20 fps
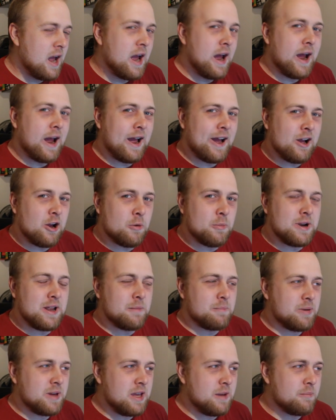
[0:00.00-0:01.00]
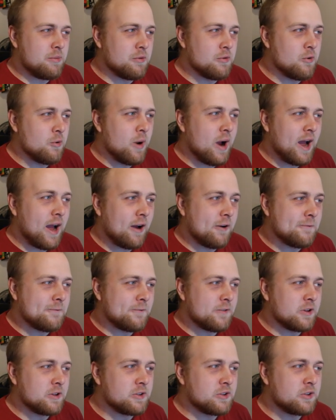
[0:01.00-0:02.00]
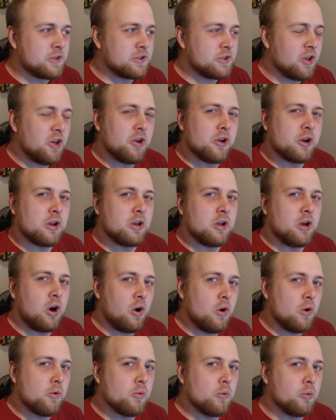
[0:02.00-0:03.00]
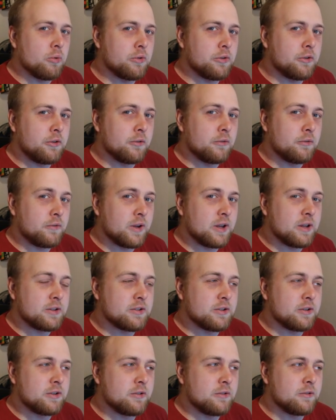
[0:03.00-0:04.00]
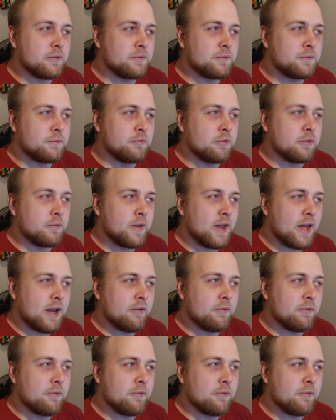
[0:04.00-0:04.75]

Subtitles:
how many people have circular holes to fit their